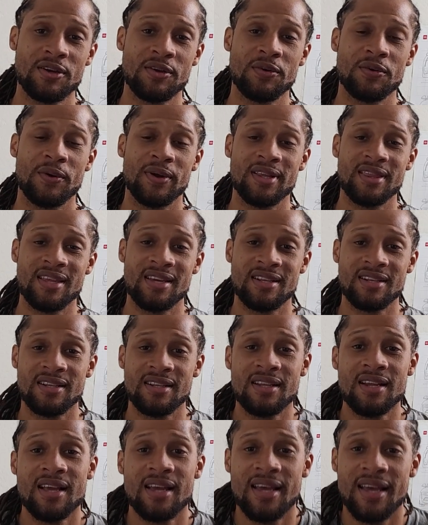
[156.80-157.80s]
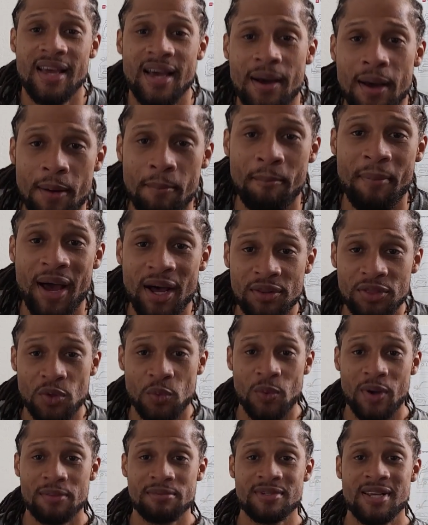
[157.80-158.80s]
great thing about the
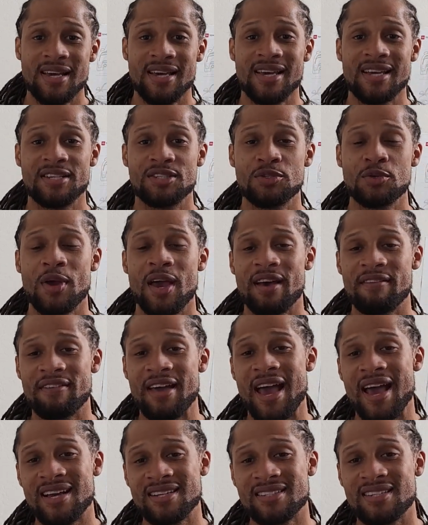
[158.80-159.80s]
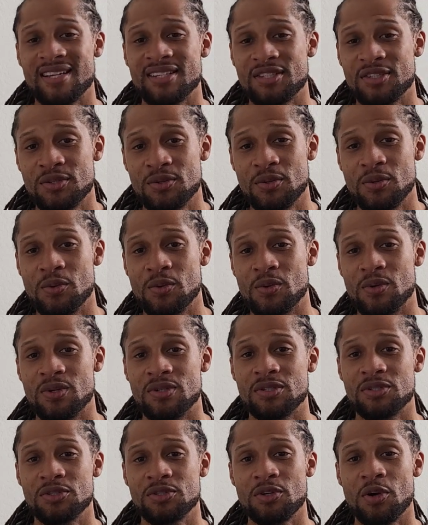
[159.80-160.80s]
website is you have access to
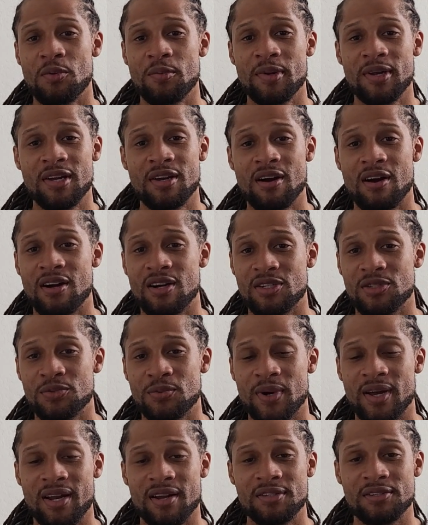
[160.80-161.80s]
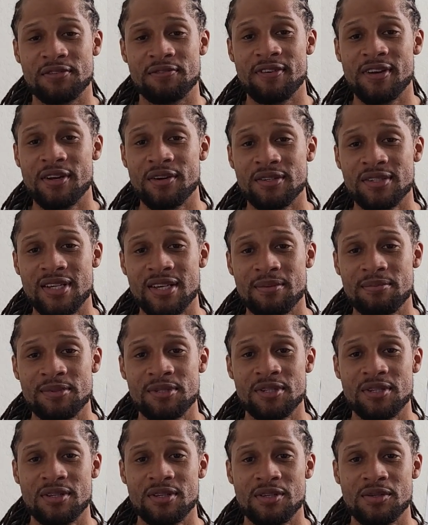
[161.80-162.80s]
so many cars right at your
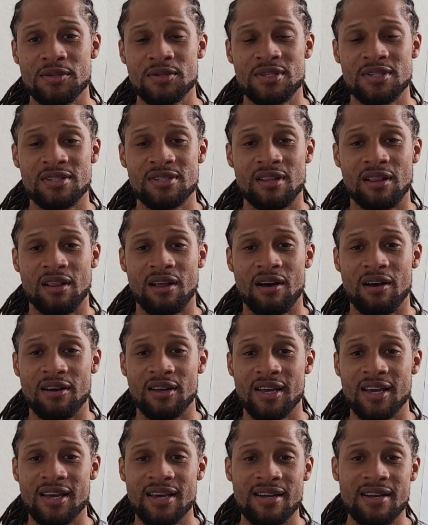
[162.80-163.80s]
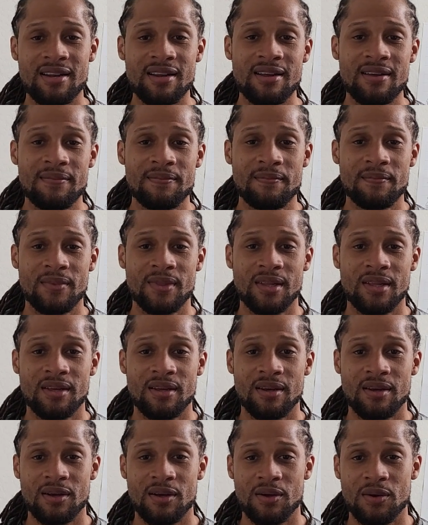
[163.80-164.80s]
fingertips. You just log in,
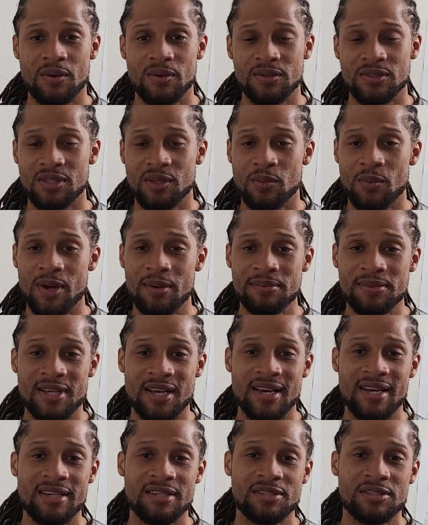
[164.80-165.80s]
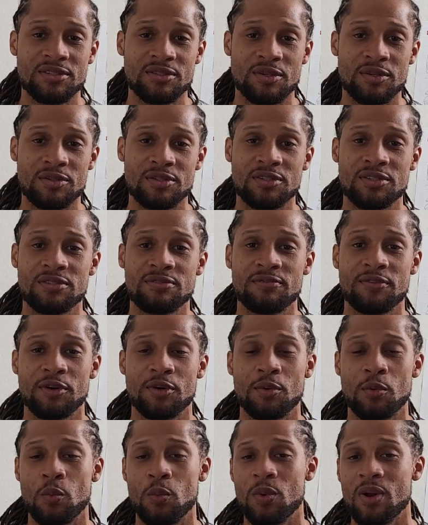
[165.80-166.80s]
go to the website, search
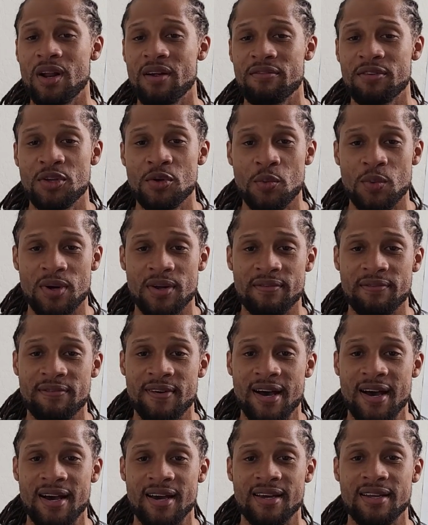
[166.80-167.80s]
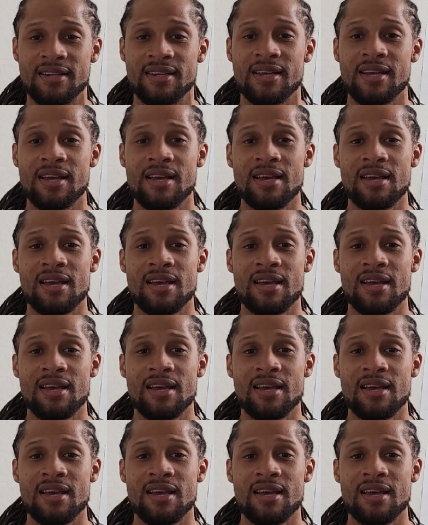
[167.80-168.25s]
for whatever you want to find,